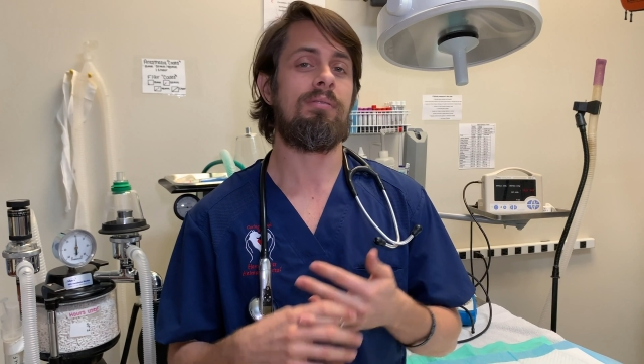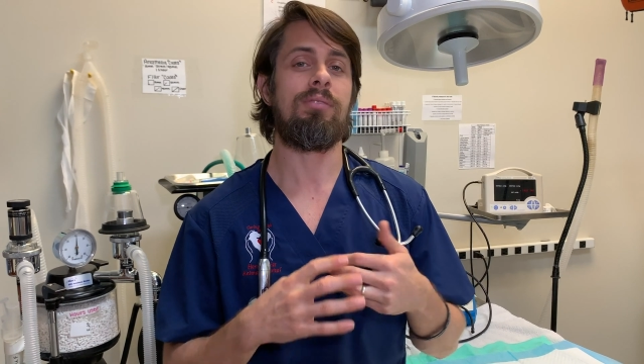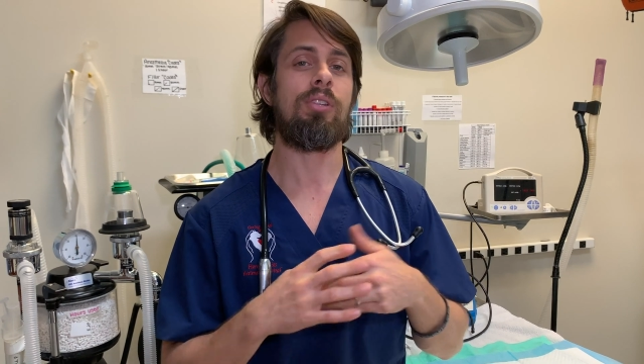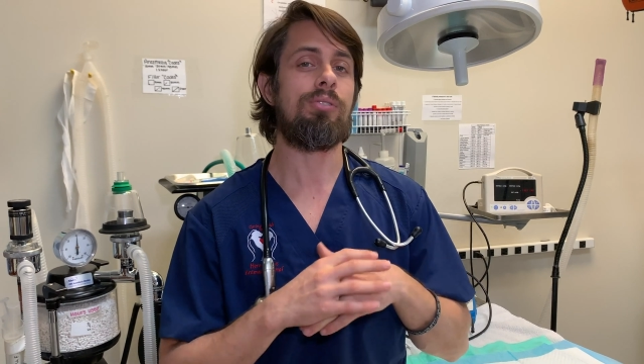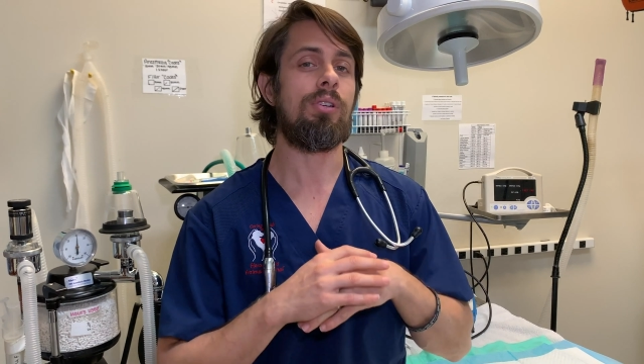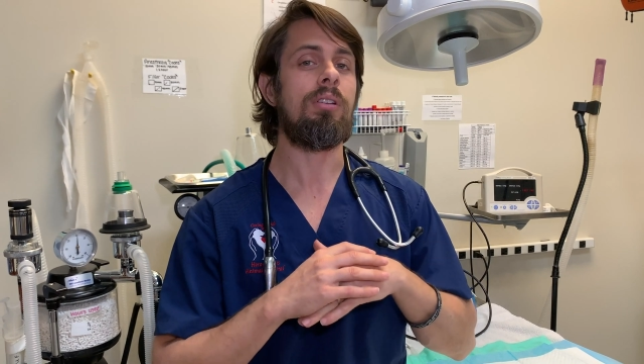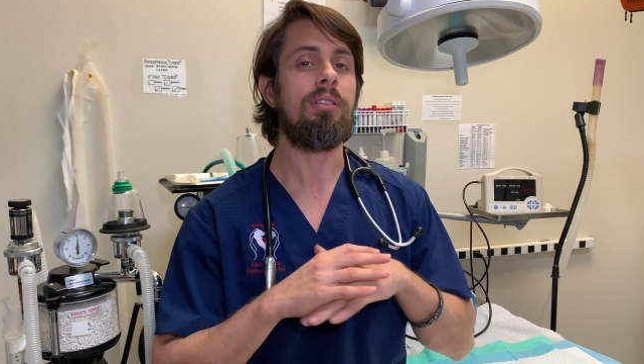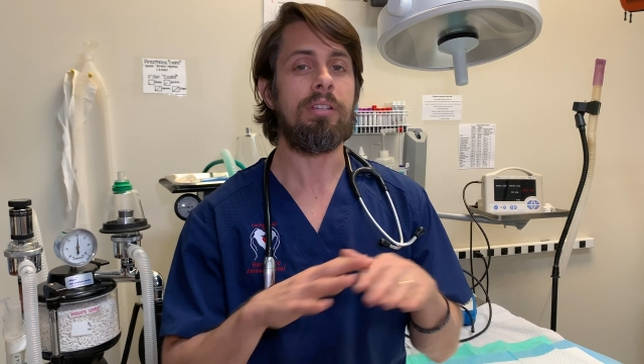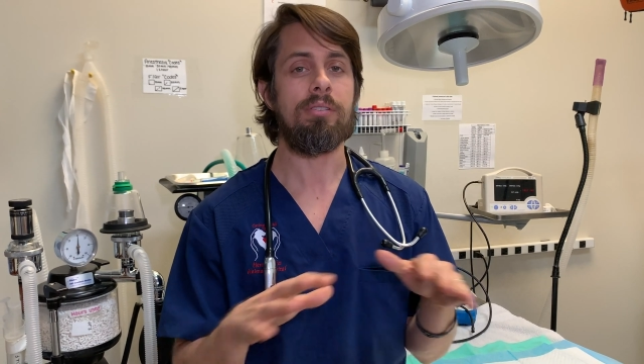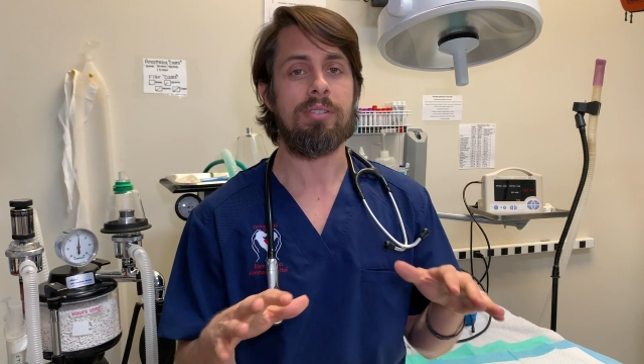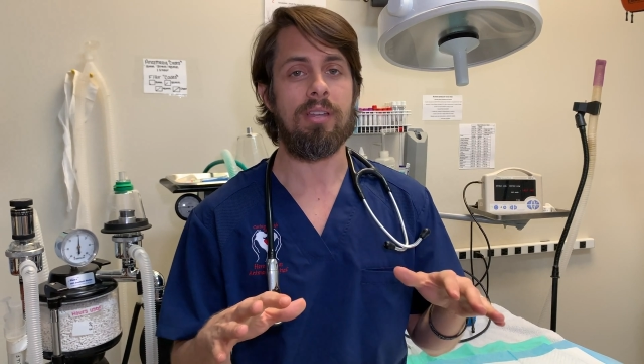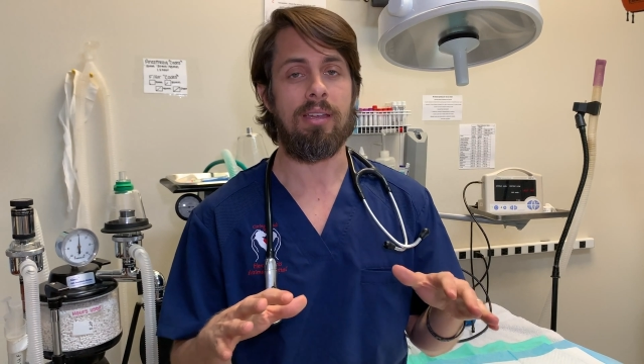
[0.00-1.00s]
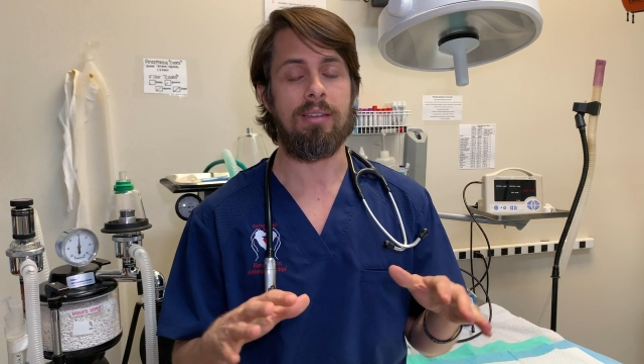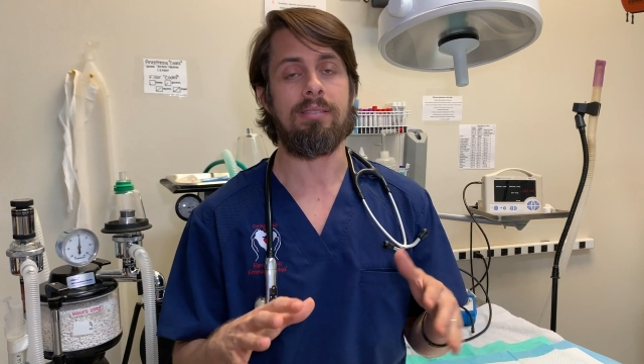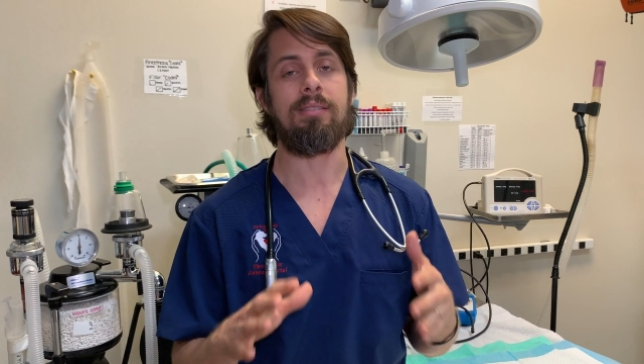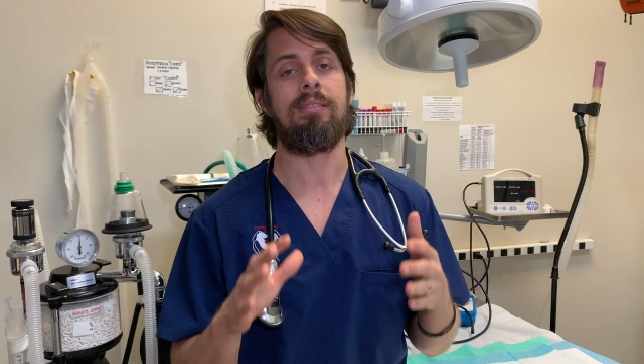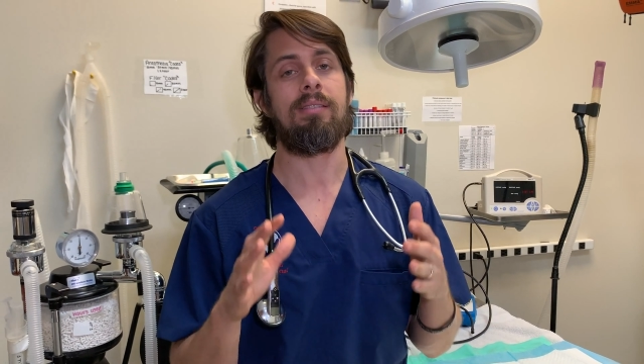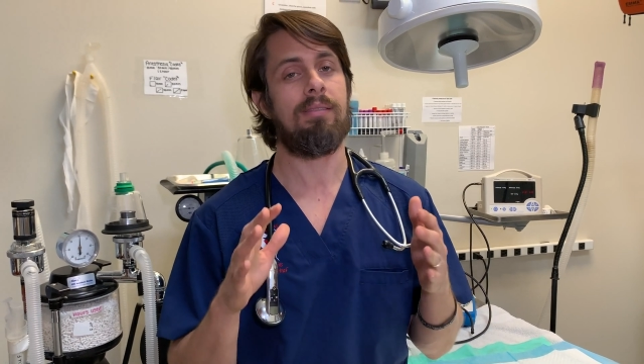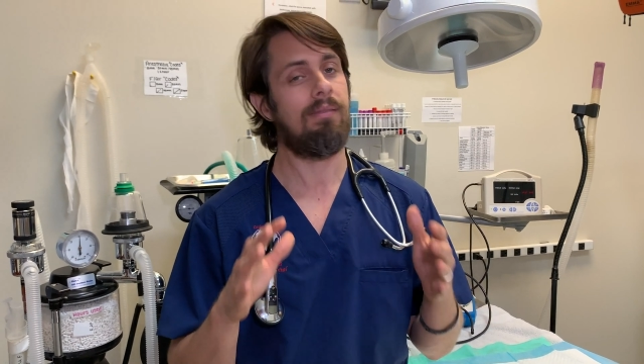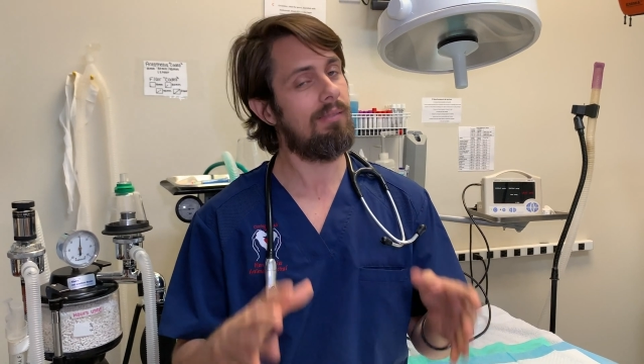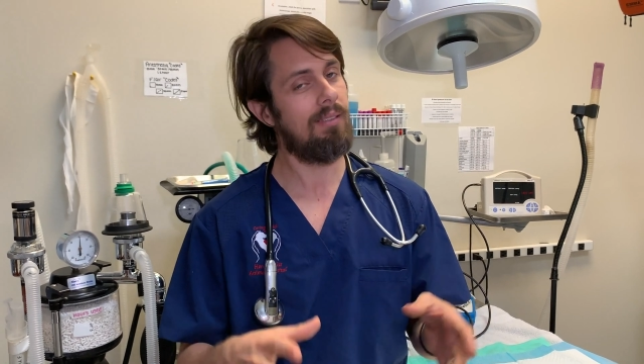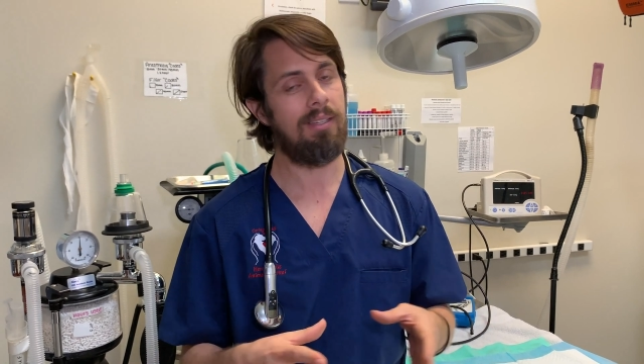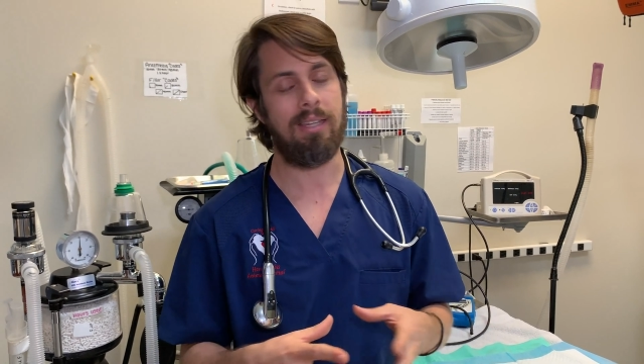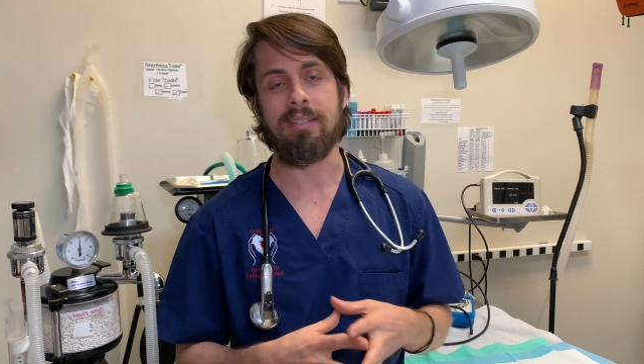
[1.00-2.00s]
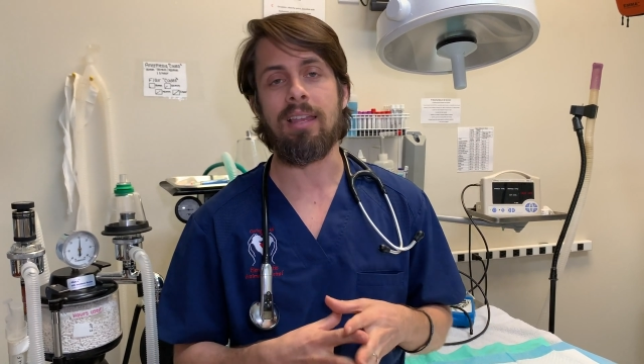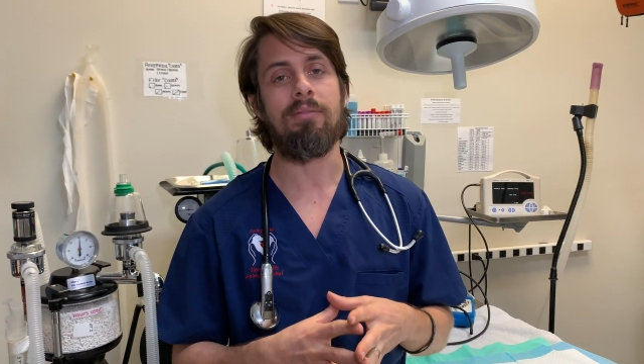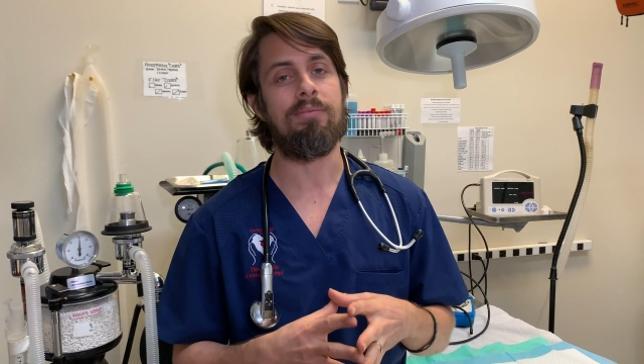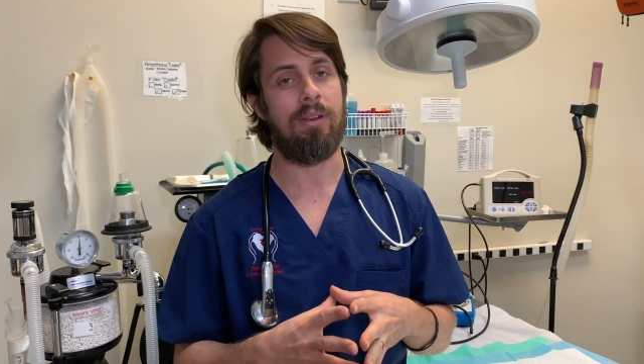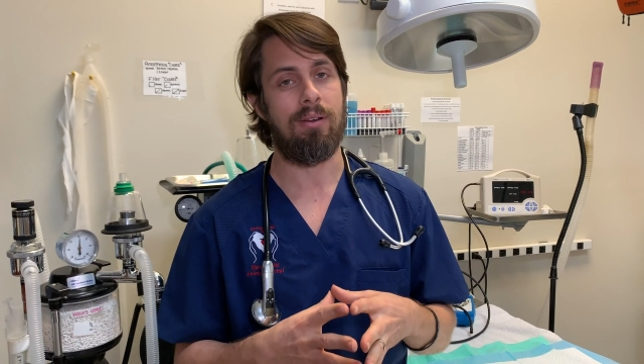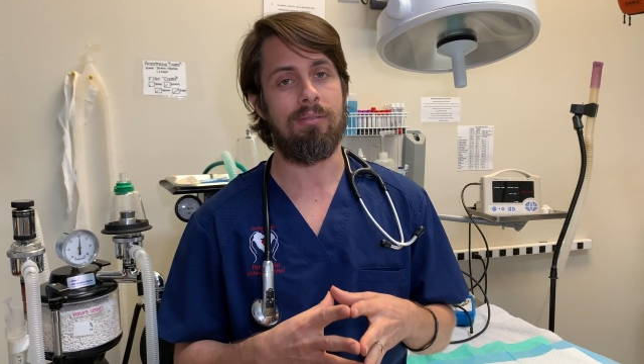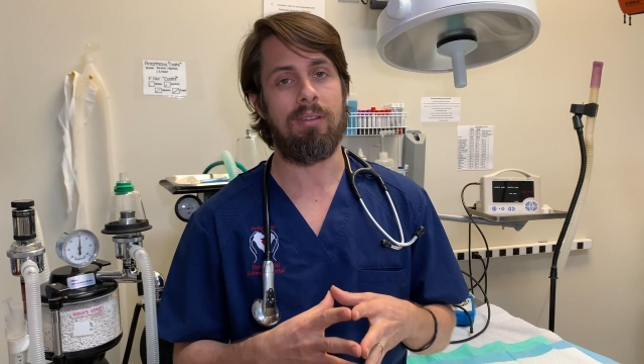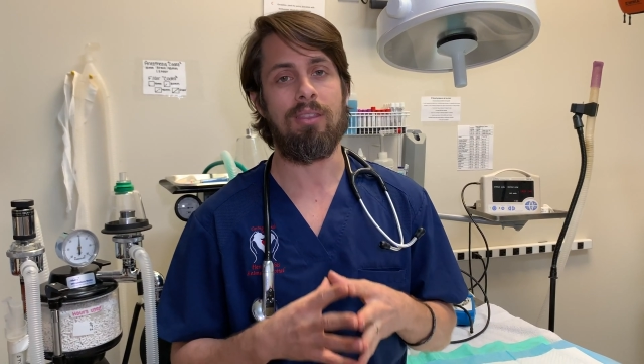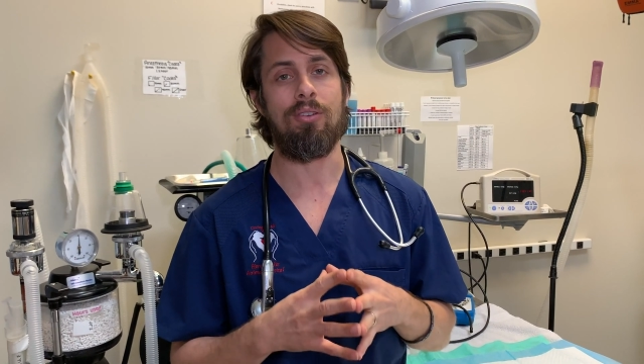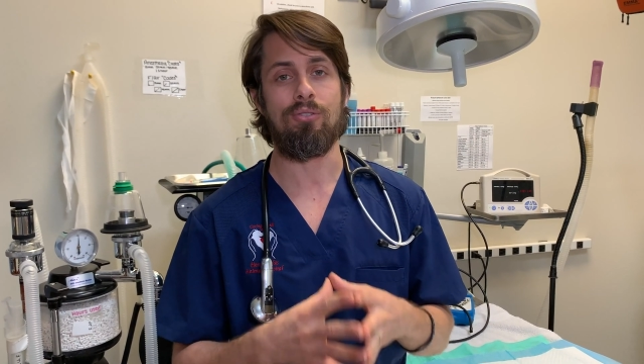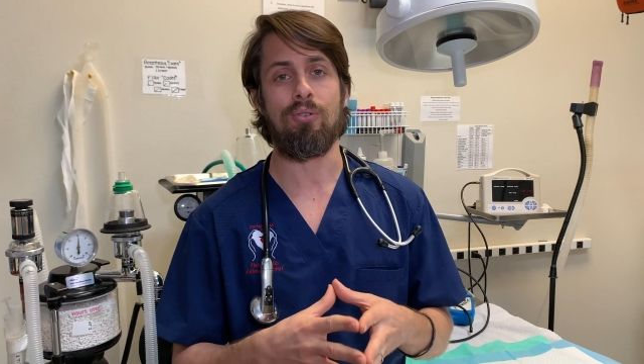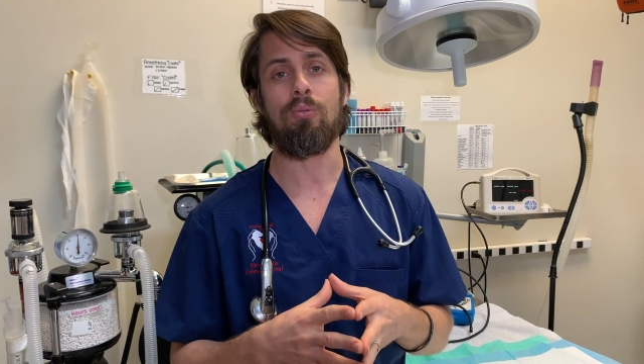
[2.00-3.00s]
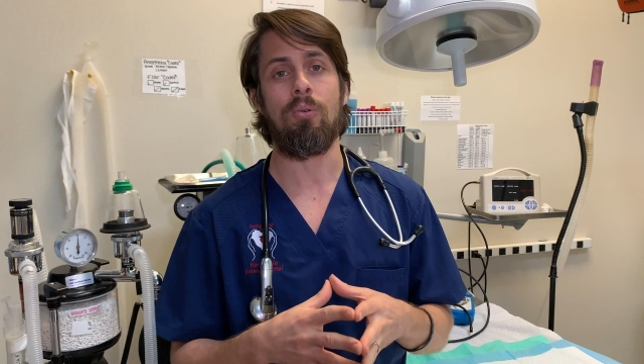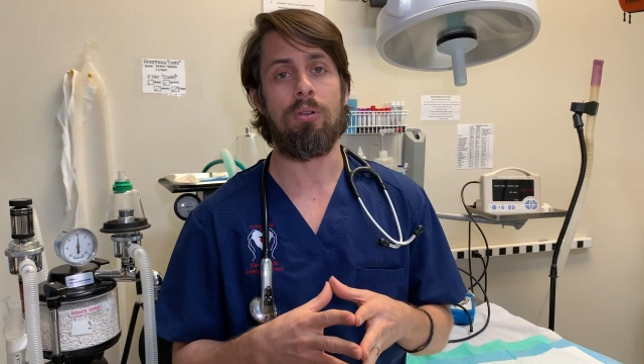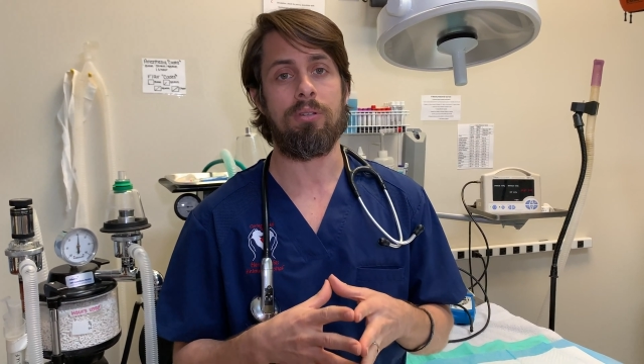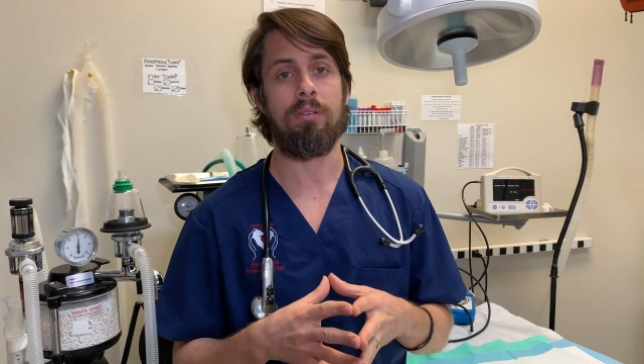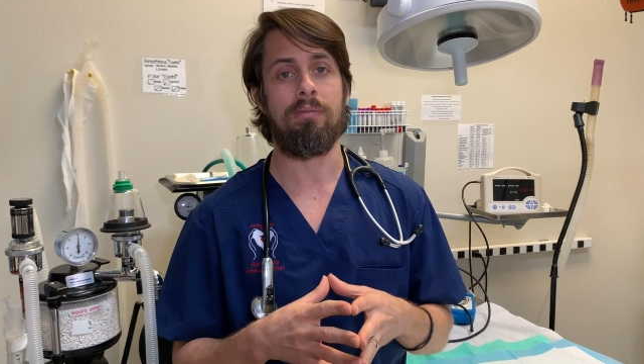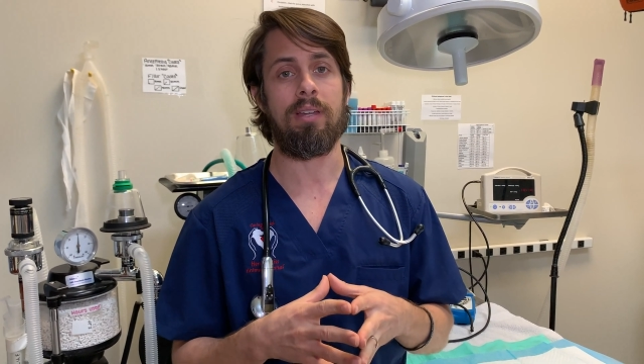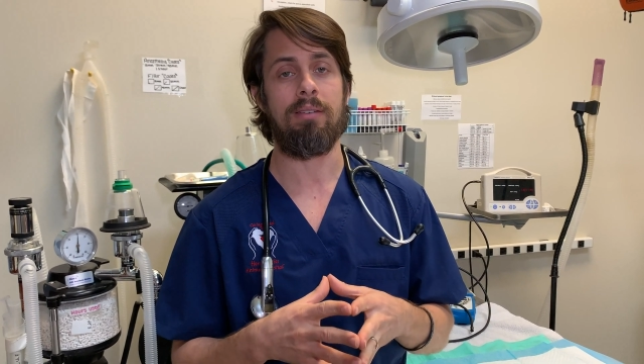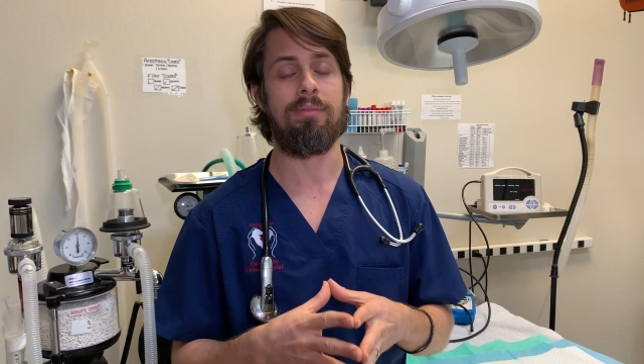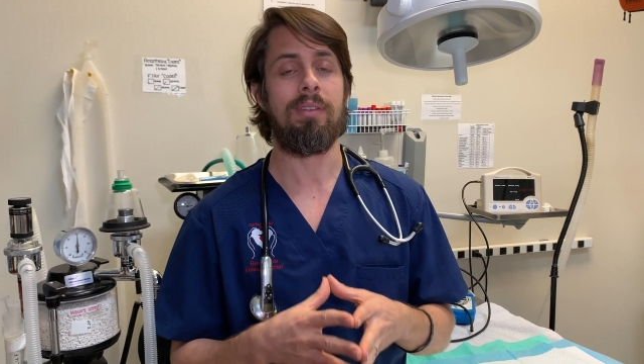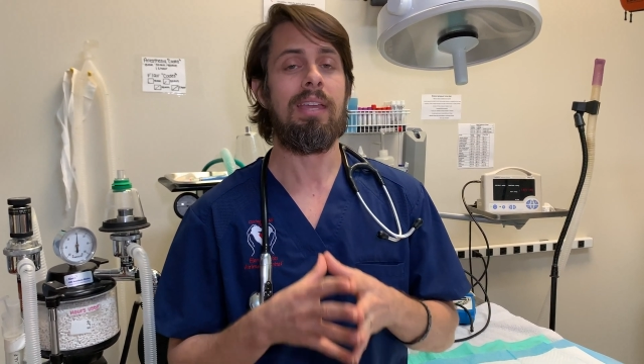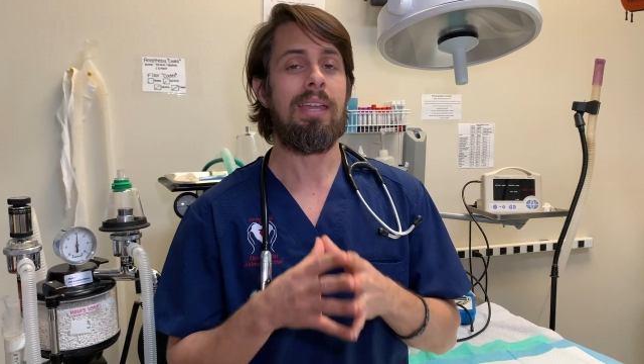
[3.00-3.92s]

those are clear signs it's not fair and there's no quality of life.